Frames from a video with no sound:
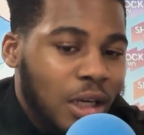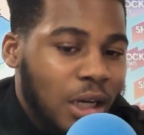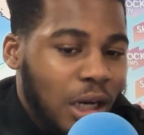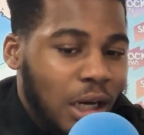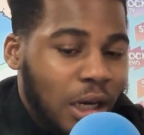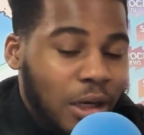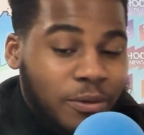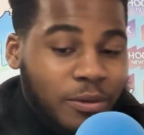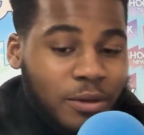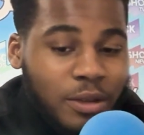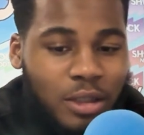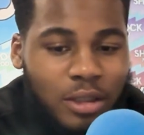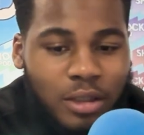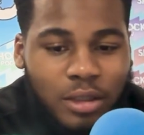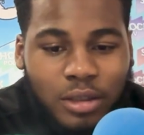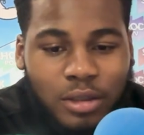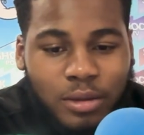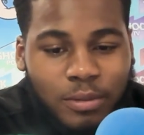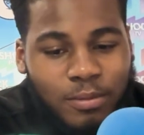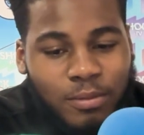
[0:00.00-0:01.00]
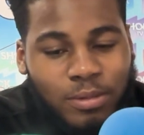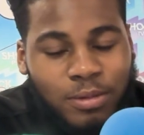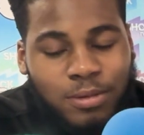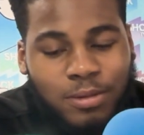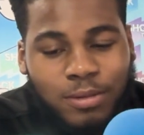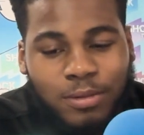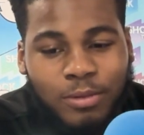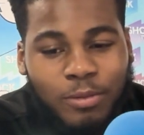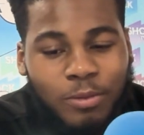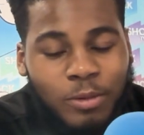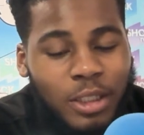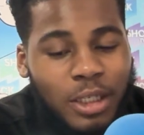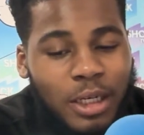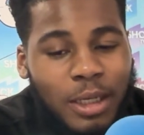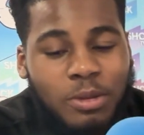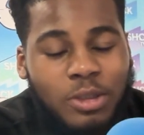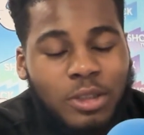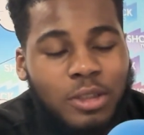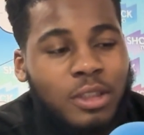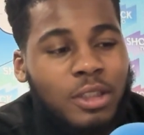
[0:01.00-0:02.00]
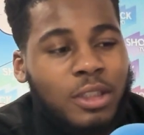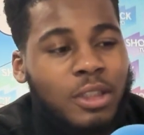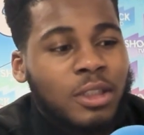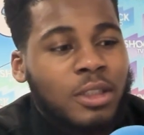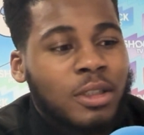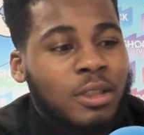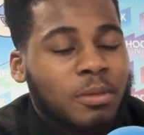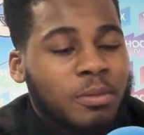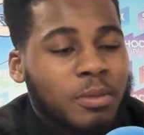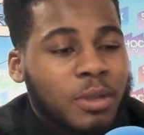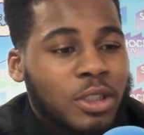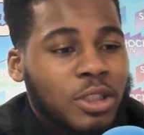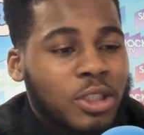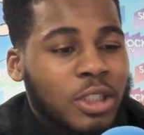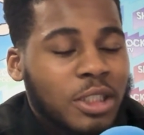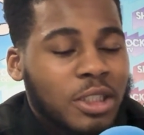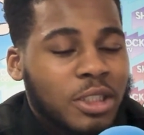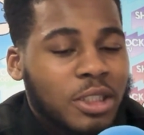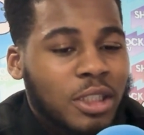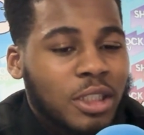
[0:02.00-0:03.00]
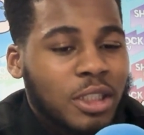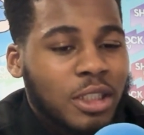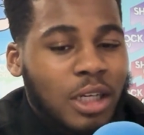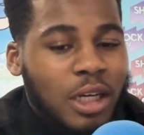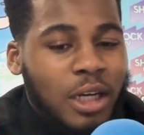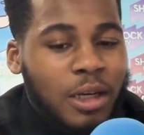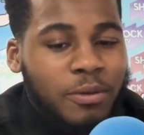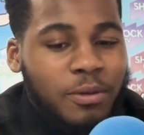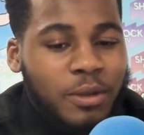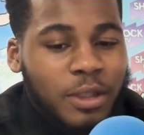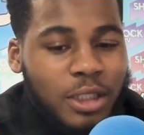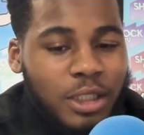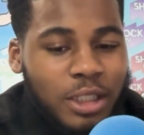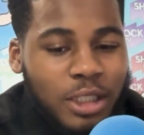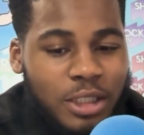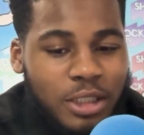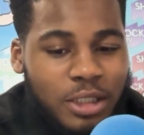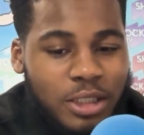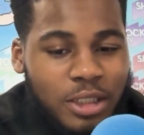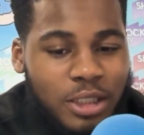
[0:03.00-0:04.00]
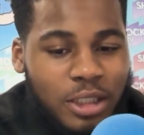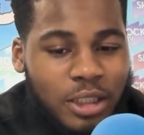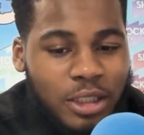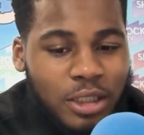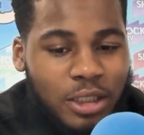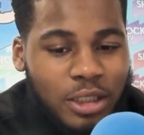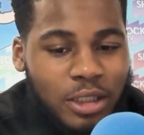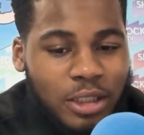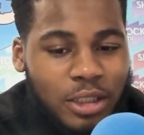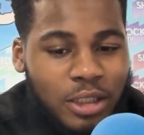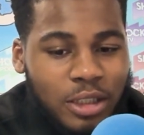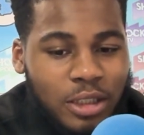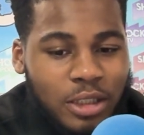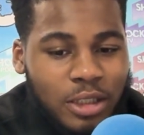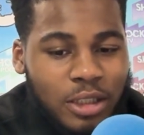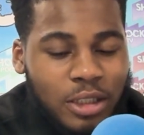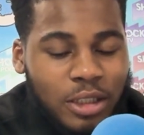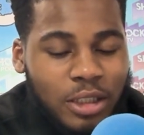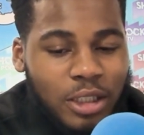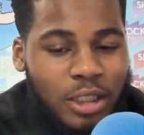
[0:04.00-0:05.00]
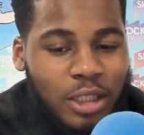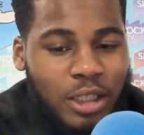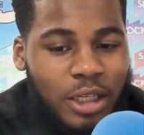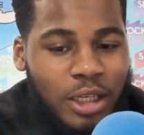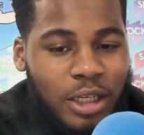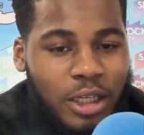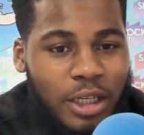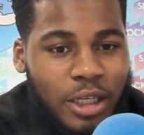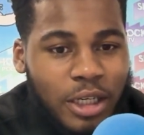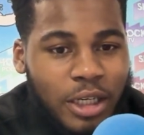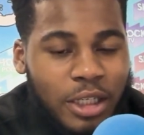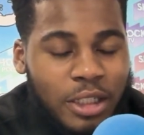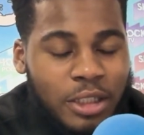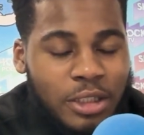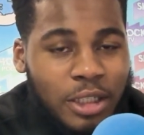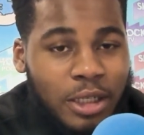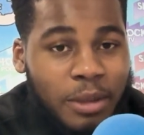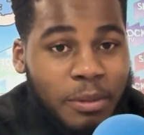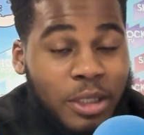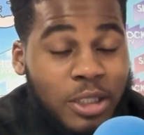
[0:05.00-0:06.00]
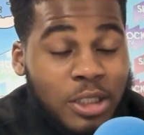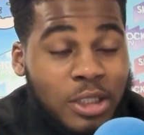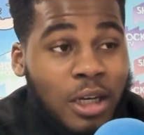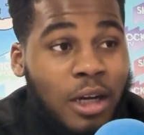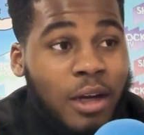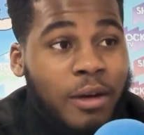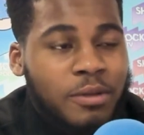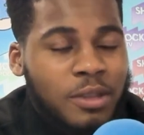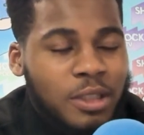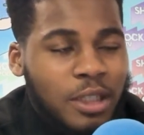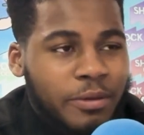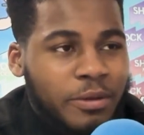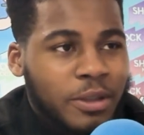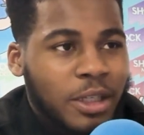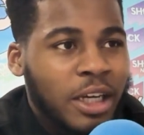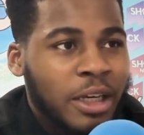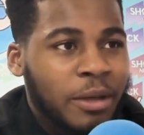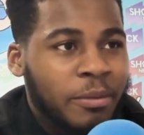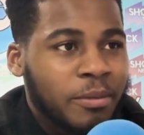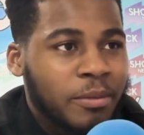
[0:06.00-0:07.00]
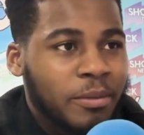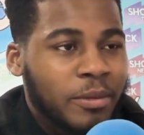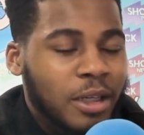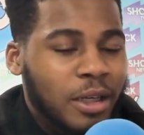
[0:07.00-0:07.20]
I think we can absolutely beat Chester. I think it's going to be a tough game.